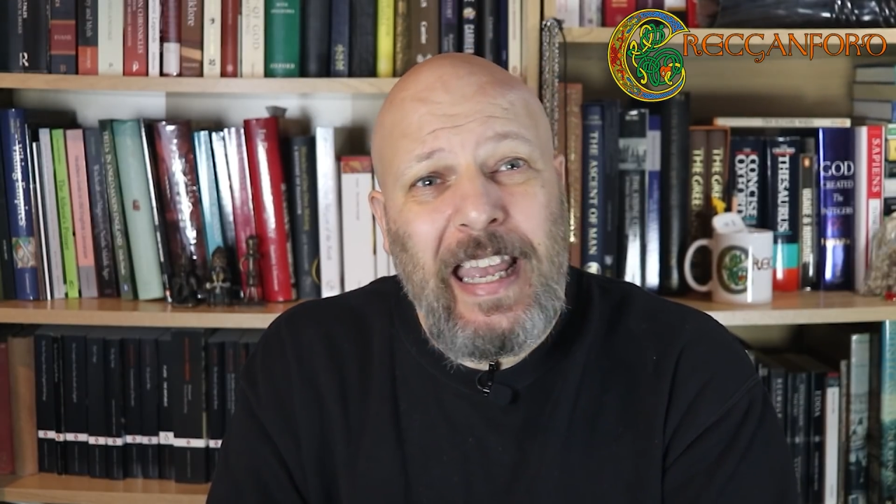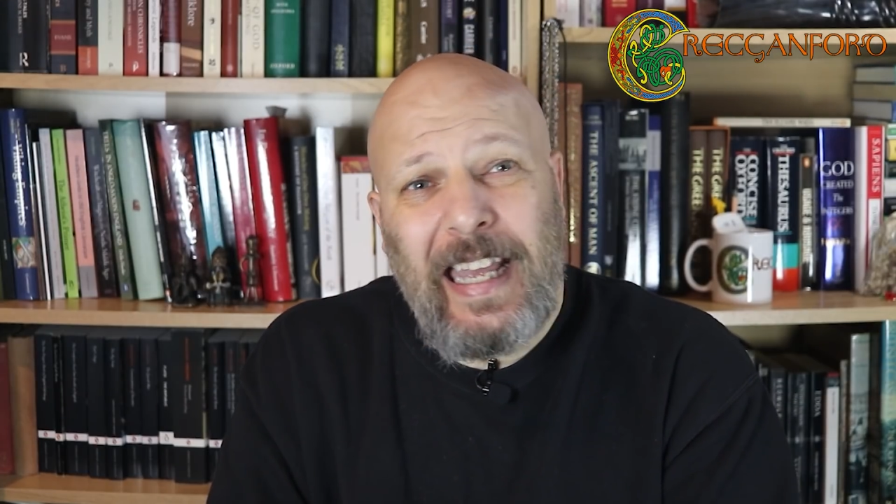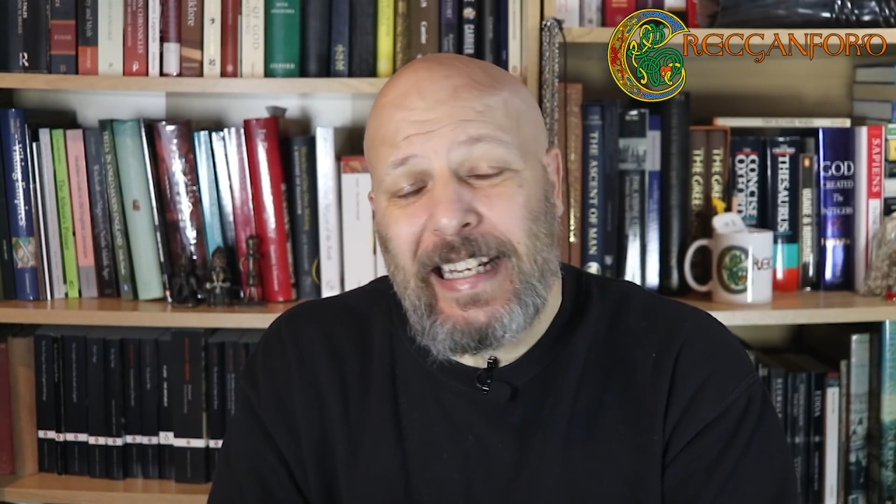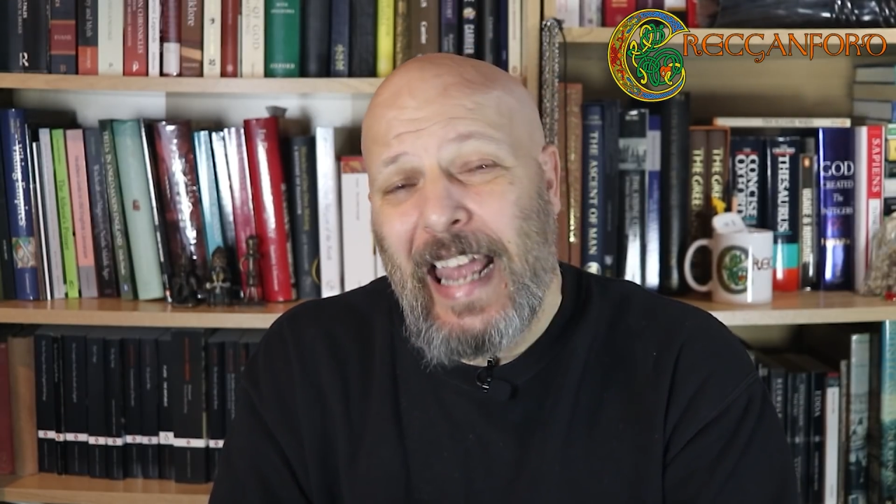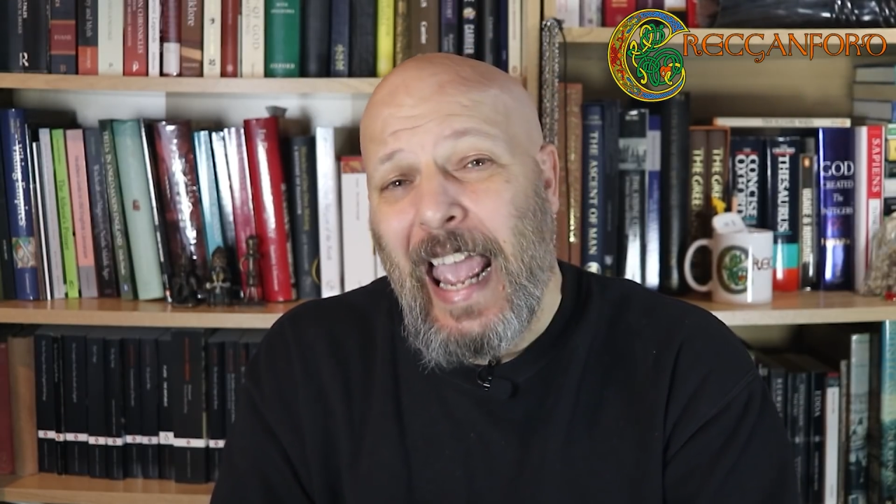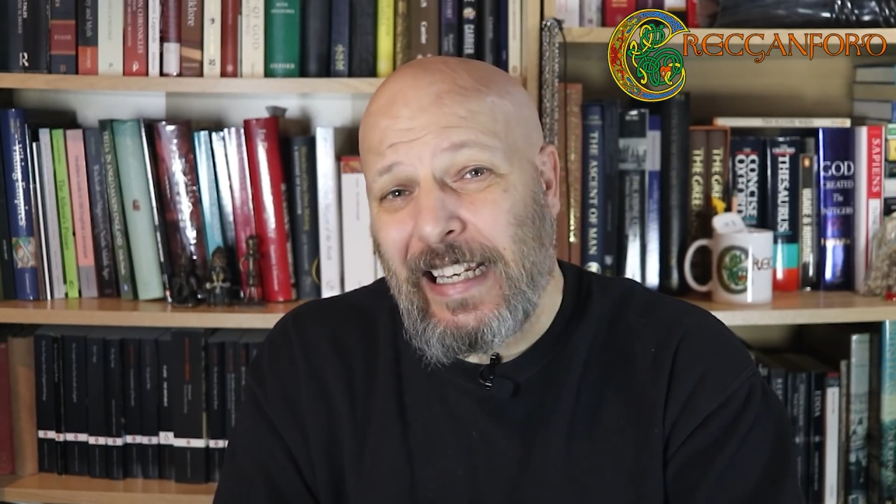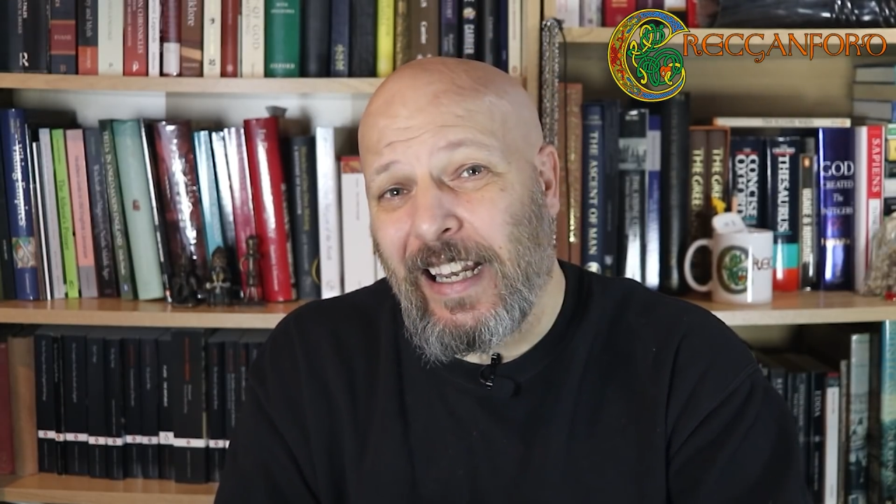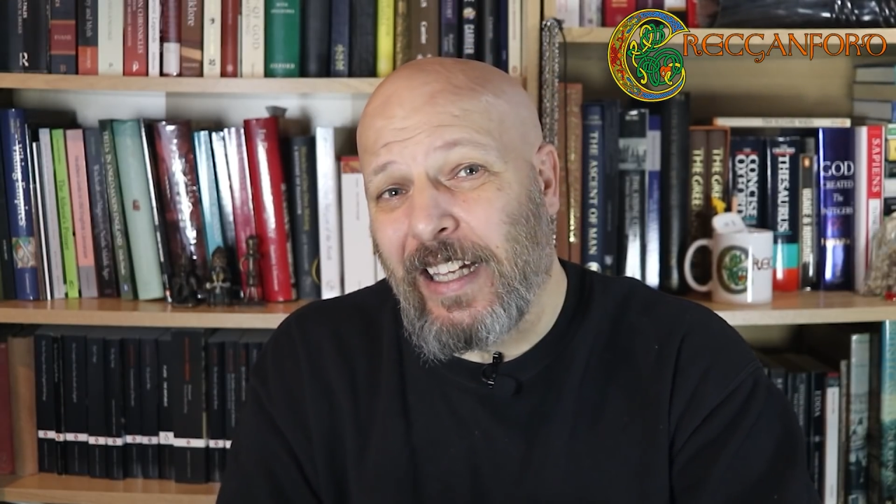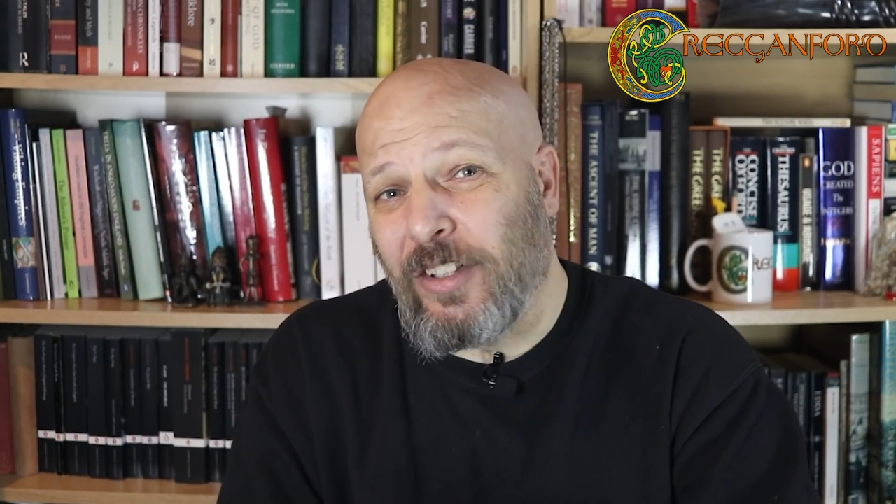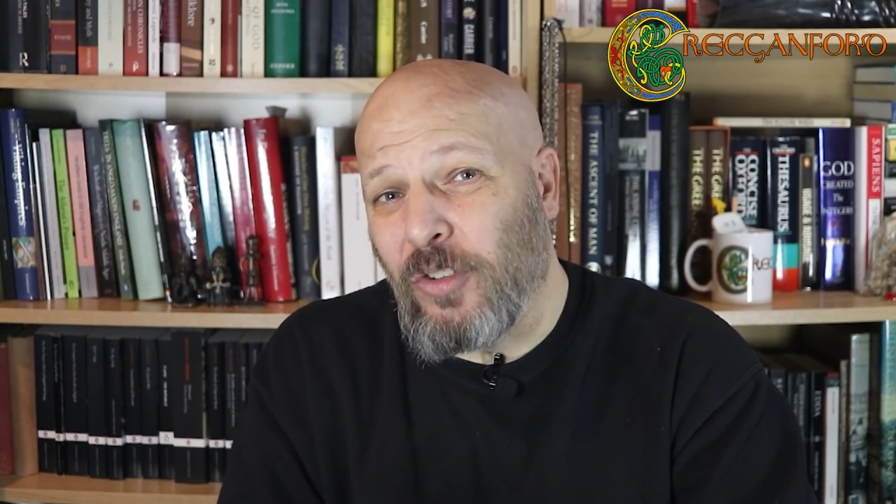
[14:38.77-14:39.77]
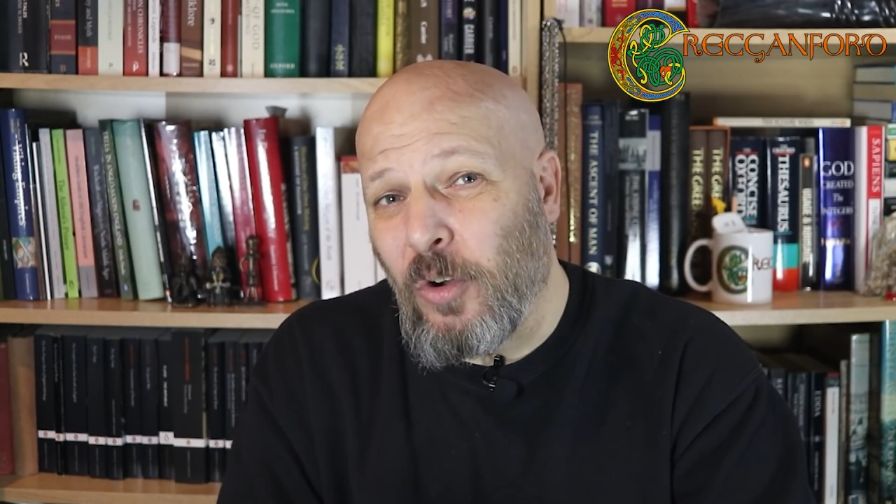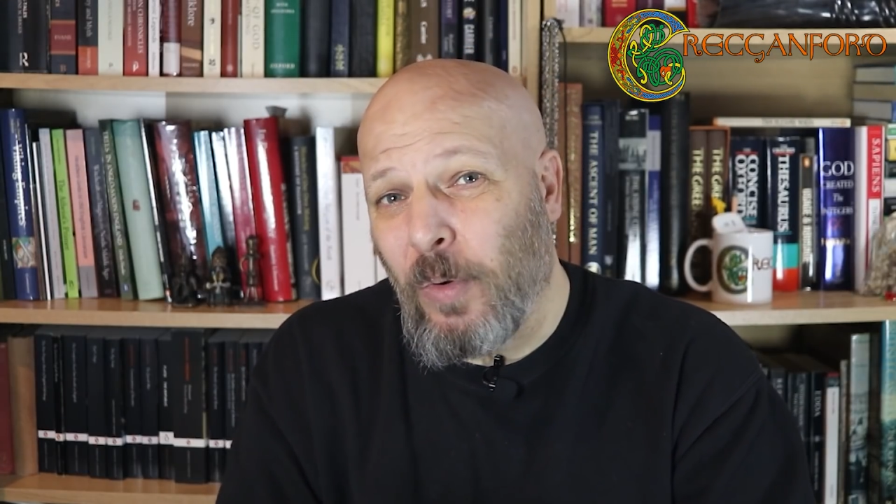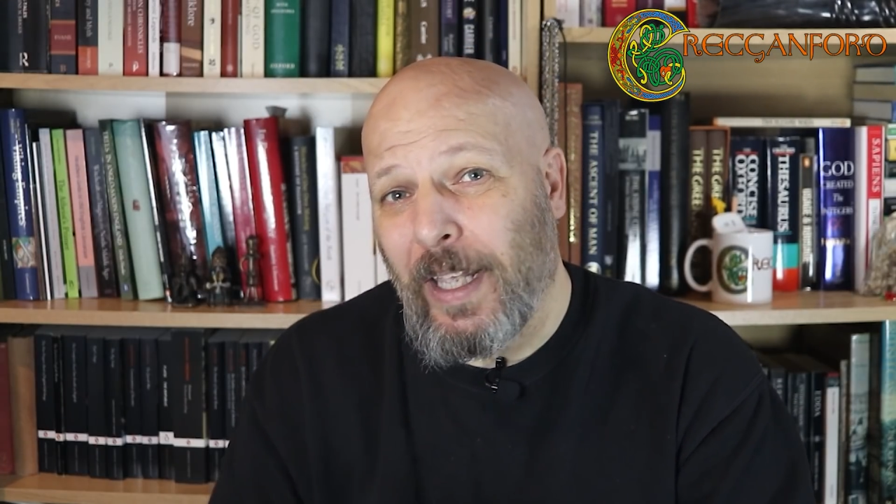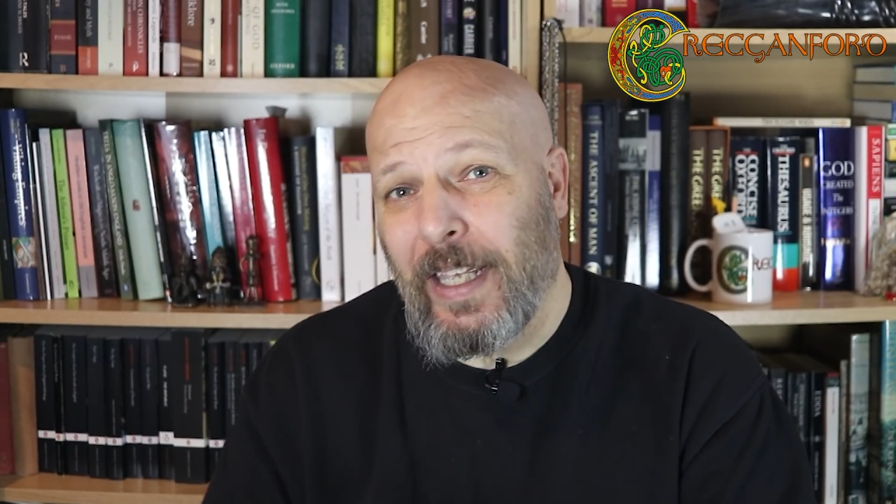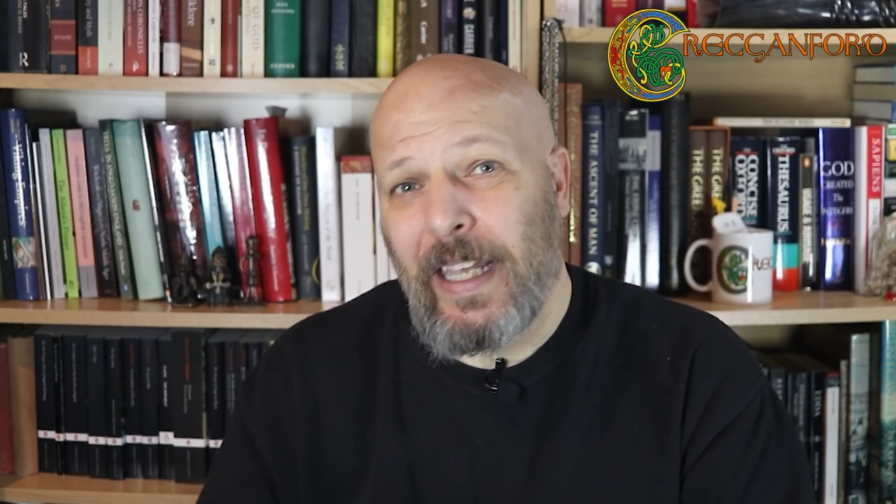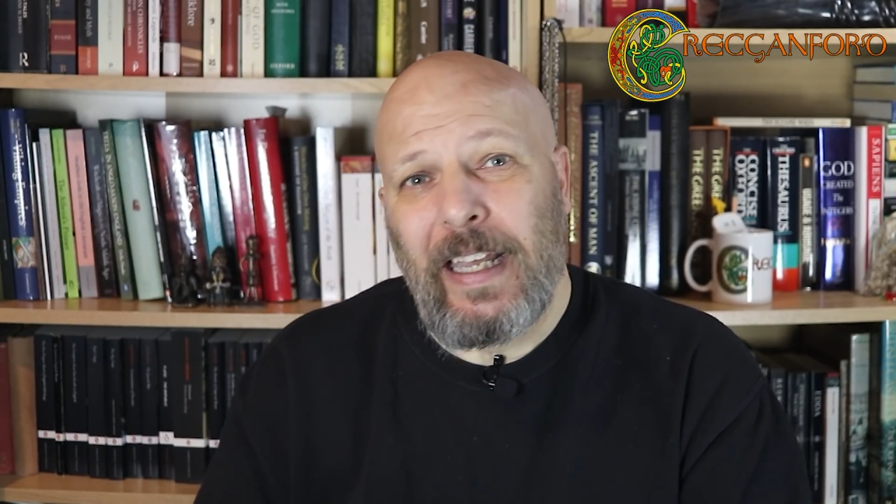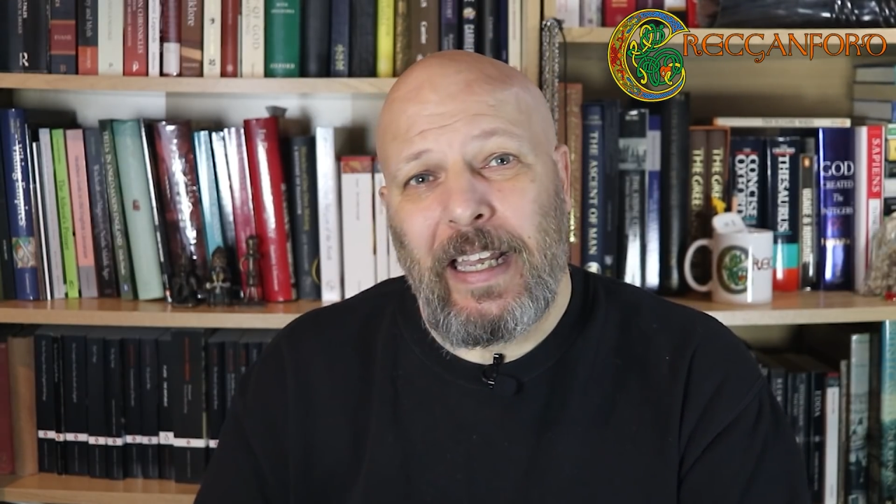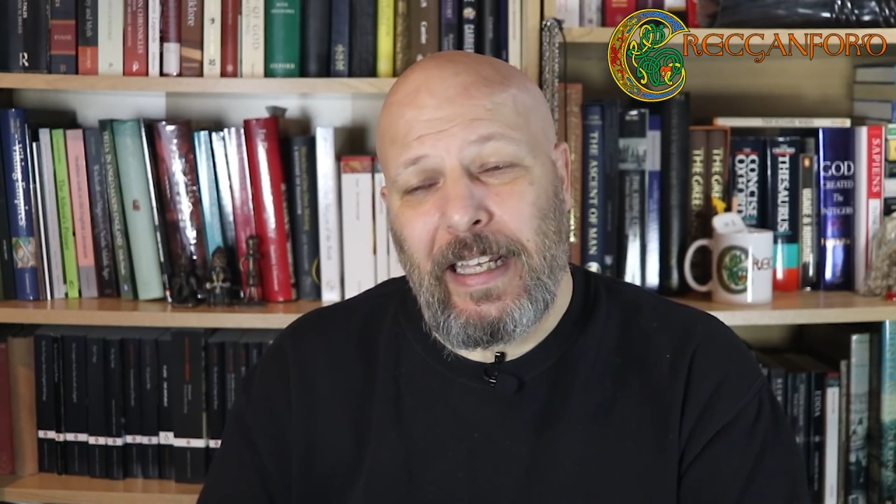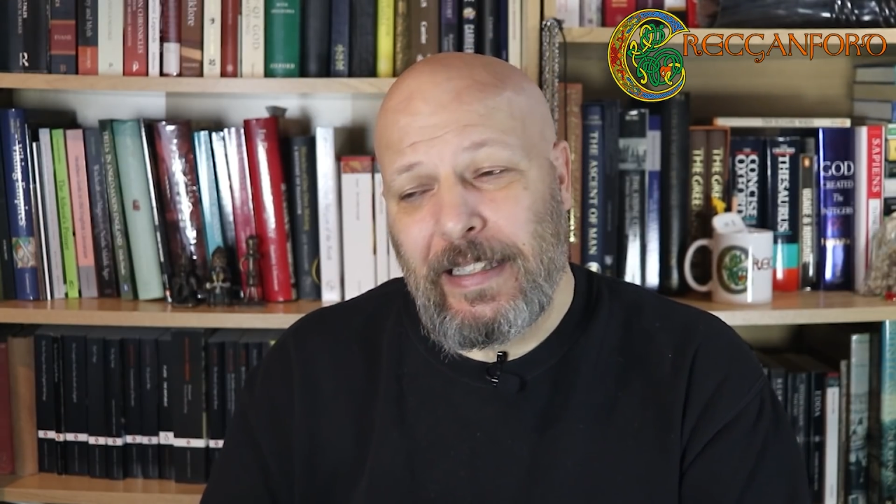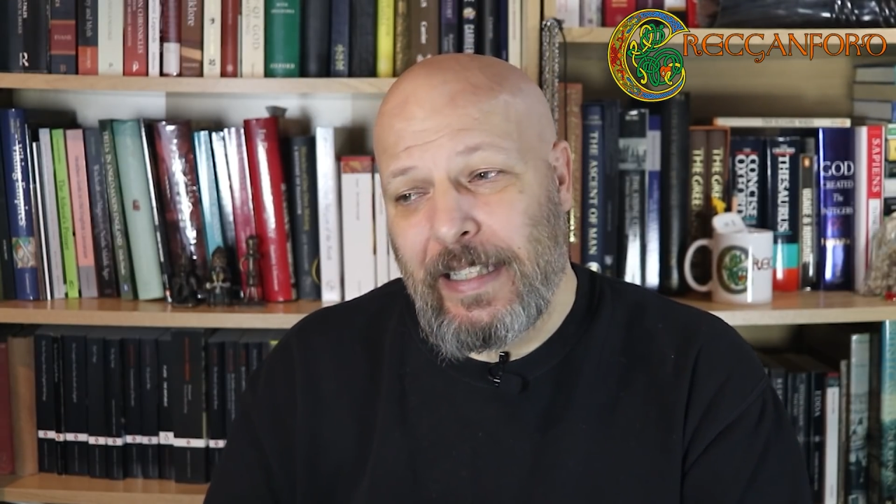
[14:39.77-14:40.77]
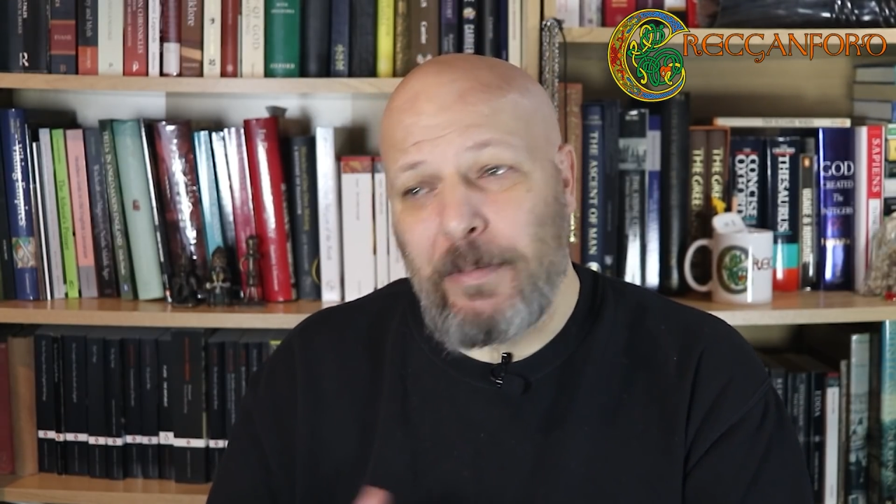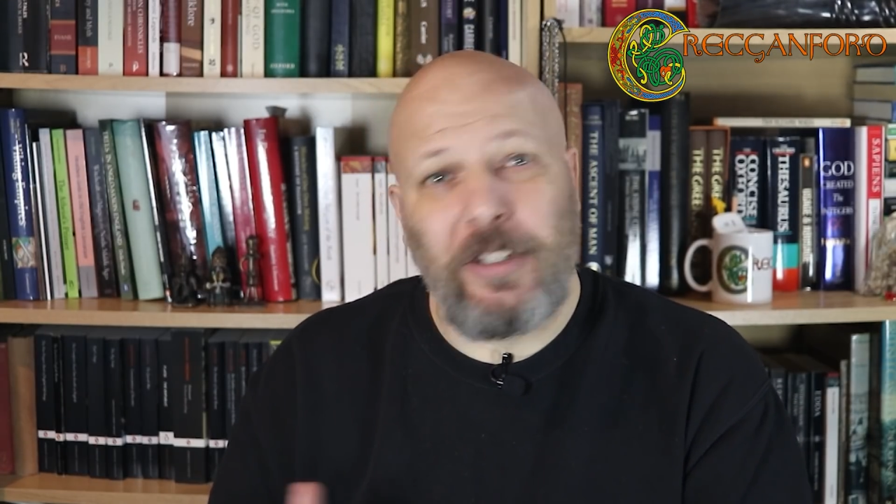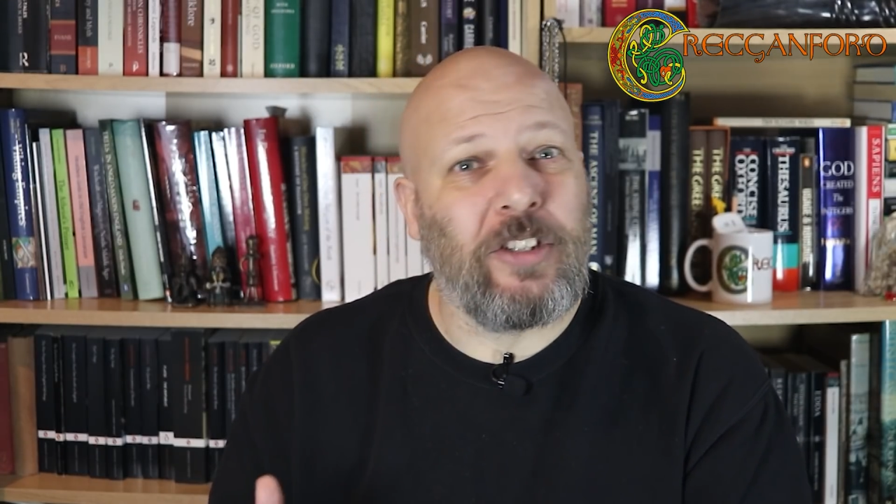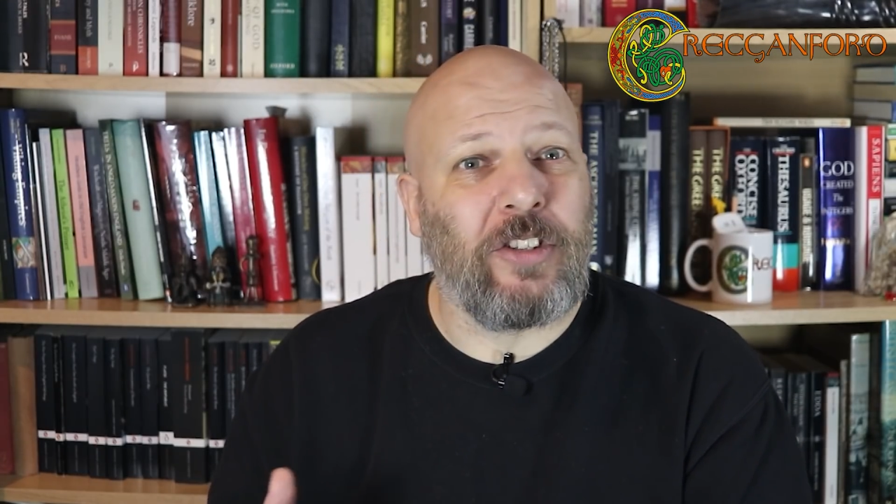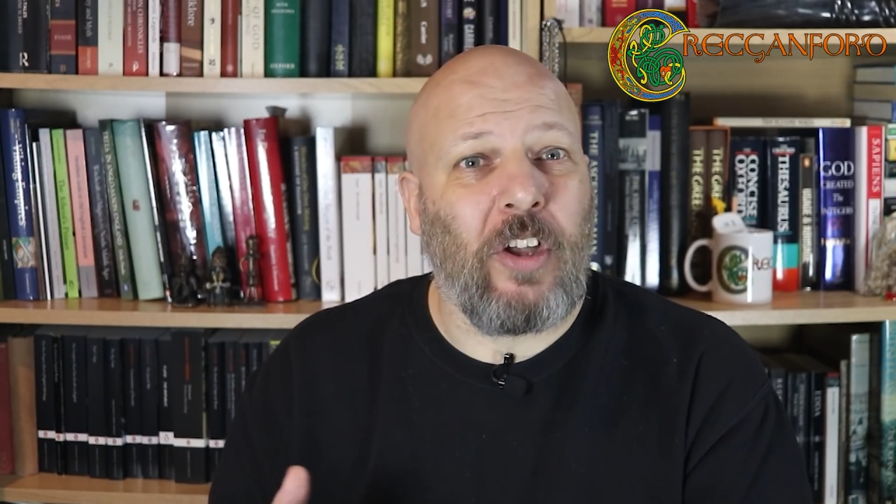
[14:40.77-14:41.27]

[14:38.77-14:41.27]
and in Atla in Norway. And the images